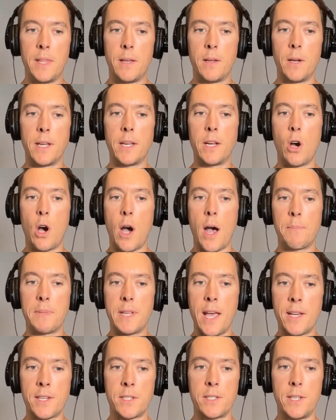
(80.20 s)
I'm
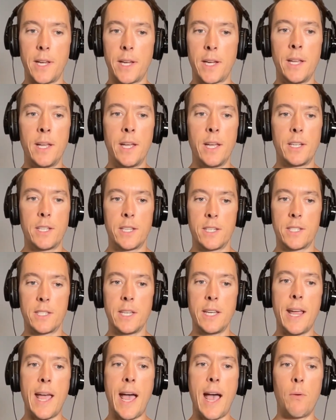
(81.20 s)
testing to
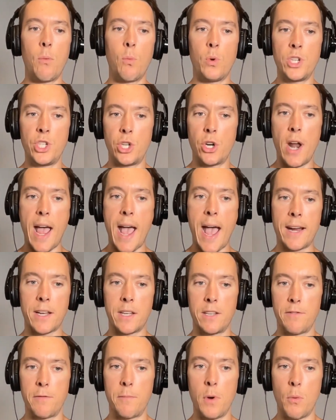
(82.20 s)
see what your
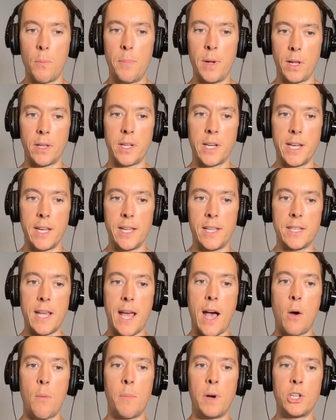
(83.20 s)
active mobility is,
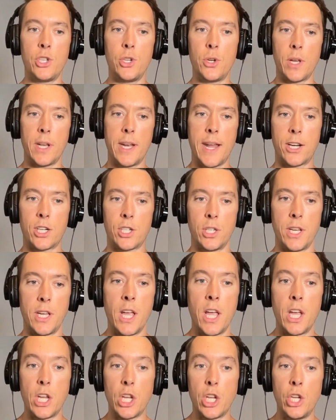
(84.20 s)
how much you can actually
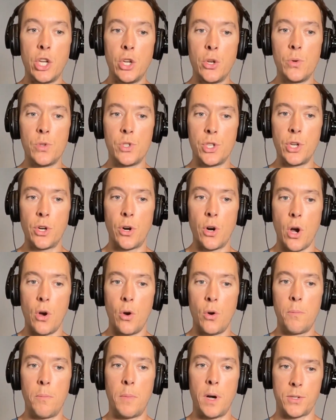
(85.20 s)
use your
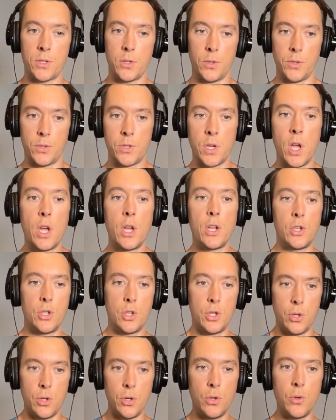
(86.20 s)
own muscles
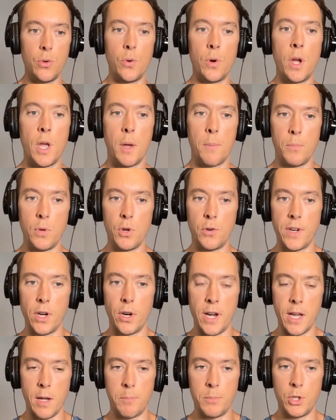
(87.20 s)
to move your
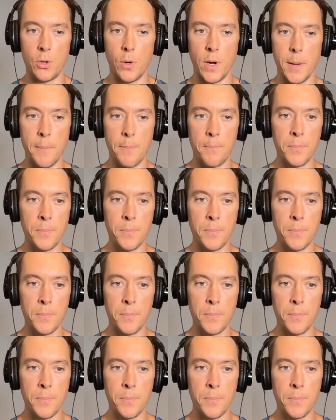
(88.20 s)
hip joint.